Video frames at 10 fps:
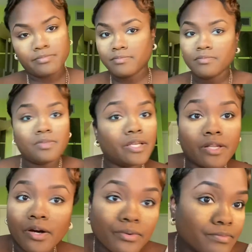you
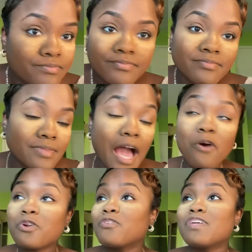know, I don't
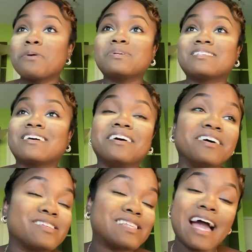know if they was
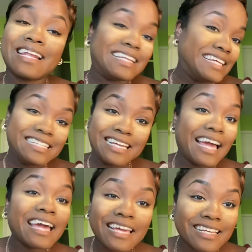signing
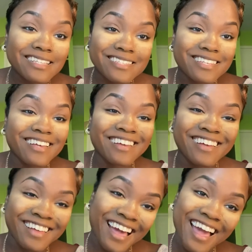NDAs.
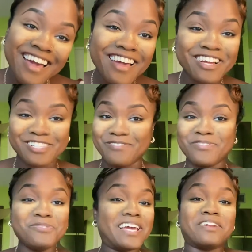Because if
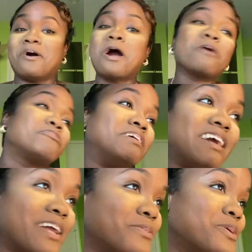you date a Harvey,
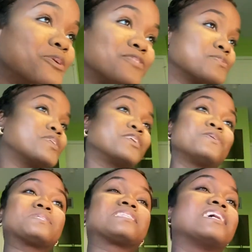I don't know if it's one of
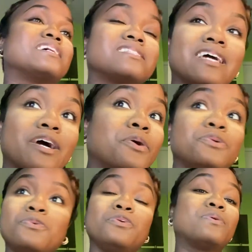those things that, oh,
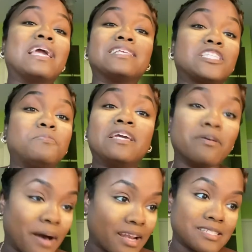you can't speak
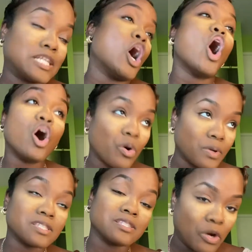about us at all
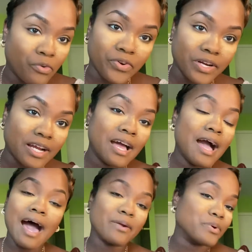once it's over.
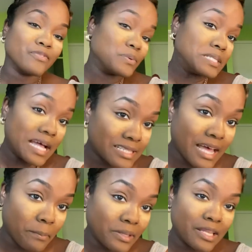I don't know if it was that
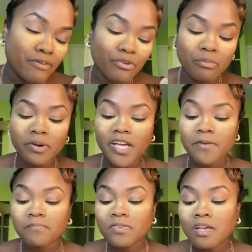type of level.
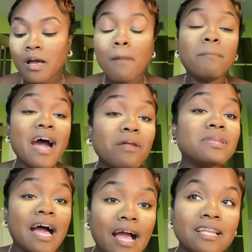But bottom
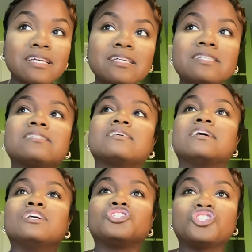line is,
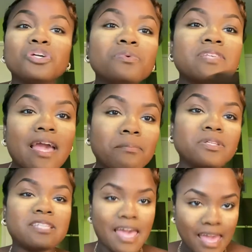she was able
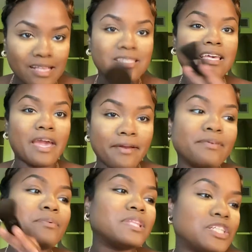to exit every
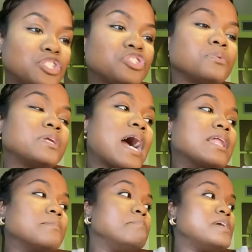relationship without
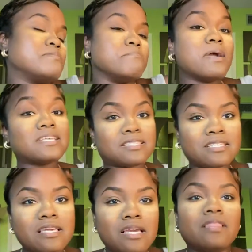it being
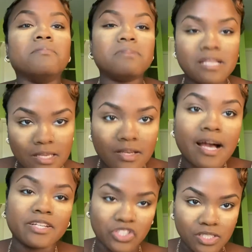messy in the media,
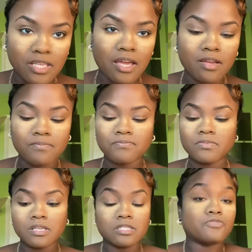I should say,
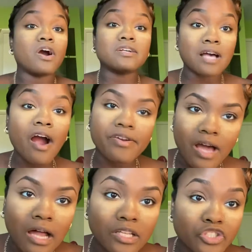as far as our
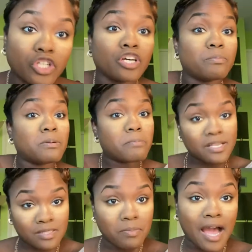knowledge. It could have been
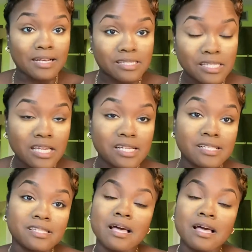messy behind the scenes,